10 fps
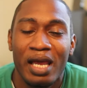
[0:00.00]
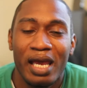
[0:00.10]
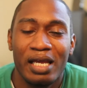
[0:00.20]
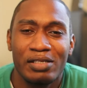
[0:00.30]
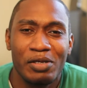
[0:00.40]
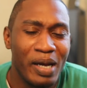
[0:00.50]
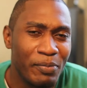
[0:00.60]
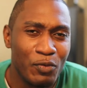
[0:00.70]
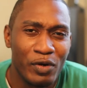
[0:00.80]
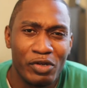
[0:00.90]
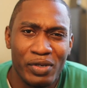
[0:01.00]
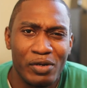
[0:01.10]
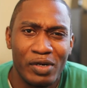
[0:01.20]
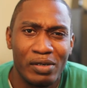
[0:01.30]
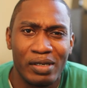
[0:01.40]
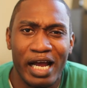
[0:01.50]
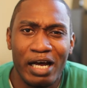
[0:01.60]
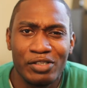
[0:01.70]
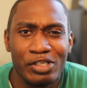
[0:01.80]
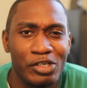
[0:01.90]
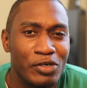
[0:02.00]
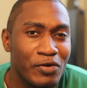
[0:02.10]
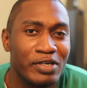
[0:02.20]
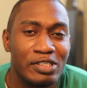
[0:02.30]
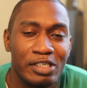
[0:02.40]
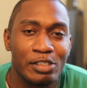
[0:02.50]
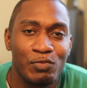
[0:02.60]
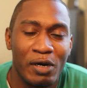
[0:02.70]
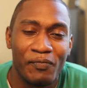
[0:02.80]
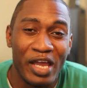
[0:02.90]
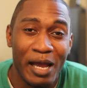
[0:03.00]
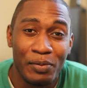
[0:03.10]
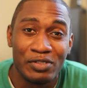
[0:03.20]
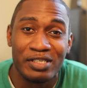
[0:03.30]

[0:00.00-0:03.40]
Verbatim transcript: And you might be wondering, well, how secure is this? Well, Apple